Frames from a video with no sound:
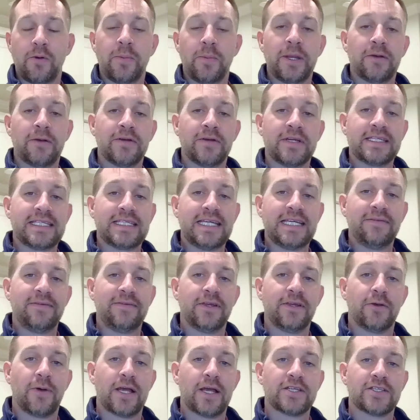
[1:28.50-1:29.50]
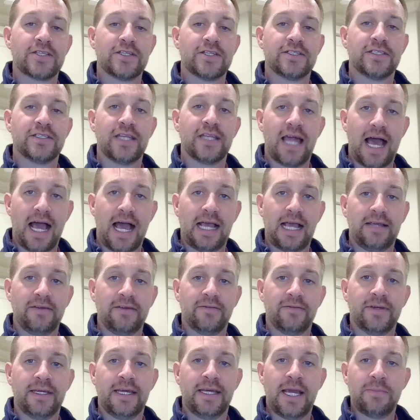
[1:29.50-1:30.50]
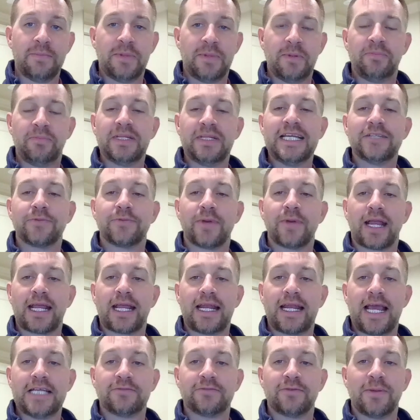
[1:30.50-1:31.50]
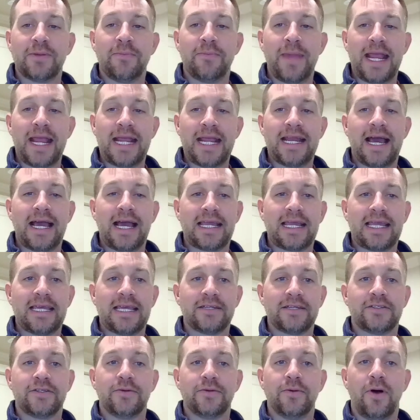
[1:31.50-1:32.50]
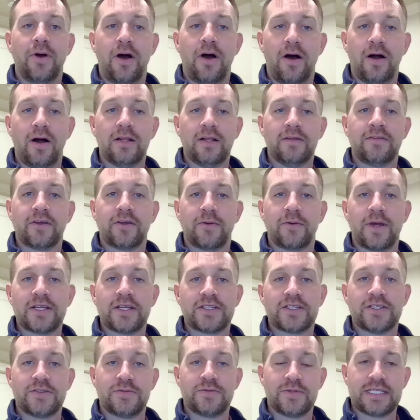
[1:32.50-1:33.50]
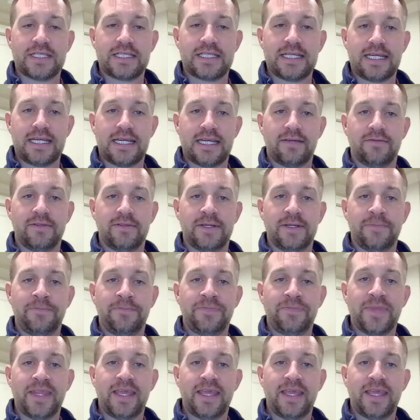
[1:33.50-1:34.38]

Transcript: We will be receiving questions live, but please recognize we may not get to all of the questions received,